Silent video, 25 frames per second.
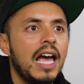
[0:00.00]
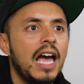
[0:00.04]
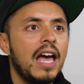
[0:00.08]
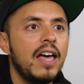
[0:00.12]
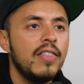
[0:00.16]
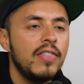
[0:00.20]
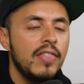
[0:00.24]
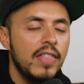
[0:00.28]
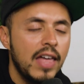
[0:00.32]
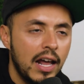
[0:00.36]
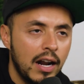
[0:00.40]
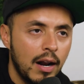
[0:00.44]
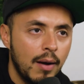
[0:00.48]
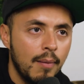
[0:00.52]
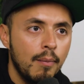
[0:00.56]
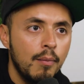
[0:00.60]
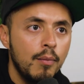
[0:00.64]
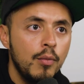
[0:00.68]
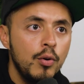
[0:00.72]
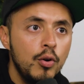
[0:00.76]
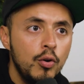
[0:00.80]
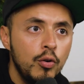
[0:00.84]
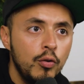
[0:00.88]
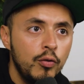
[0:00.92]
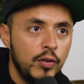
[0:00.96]
And then I'm
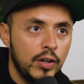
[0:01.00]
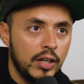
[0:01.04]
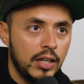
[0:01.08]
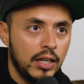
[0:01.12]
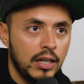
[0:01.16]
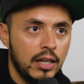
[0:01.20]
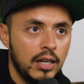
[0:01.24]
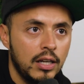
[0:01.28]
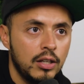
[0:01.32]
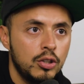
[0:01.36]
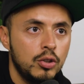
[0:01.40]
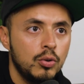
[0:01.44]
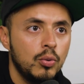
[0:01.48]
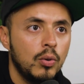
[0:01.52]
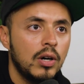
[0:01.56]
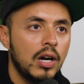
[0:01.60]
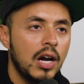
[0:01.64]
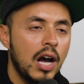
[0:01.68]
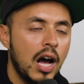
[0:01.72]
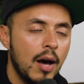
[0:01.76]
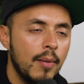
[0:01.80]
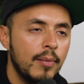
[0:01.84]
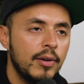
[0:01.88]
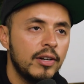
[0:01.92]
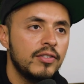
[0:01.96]
moving into a
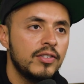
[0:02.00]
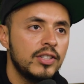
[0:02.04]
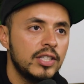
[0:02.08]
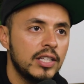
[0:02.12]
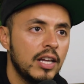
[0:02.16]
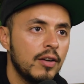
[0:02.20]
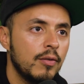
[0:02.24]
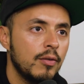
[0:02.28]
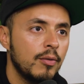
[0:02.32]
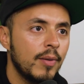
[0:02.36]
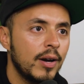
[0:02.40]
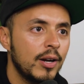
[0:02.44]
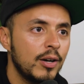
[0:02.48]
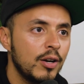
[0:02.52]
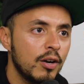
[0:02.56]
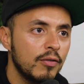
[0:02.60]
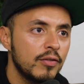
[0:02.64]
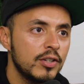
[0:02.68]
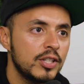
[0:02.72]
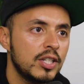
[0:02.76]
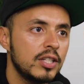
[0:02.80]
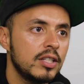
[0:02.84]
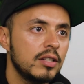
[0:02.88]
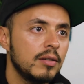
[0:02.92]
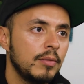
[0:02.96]
calmative state with my
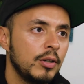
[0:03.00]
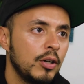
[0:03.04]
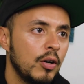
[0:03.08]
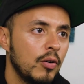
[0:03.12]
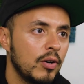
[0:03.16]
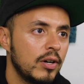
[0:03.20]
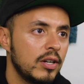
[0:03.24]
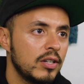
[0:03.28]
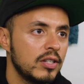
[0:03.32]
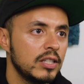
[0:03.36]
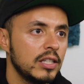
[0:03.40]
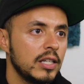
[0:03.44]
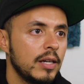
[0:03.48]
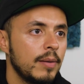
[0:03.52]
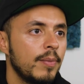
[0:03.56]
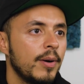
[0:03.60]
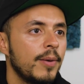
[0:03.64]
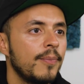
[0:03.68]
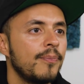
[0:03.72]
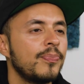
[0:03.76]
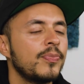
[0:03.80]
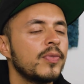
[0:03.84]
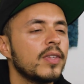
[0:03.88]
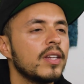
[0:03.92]
nervous system and going to sleep.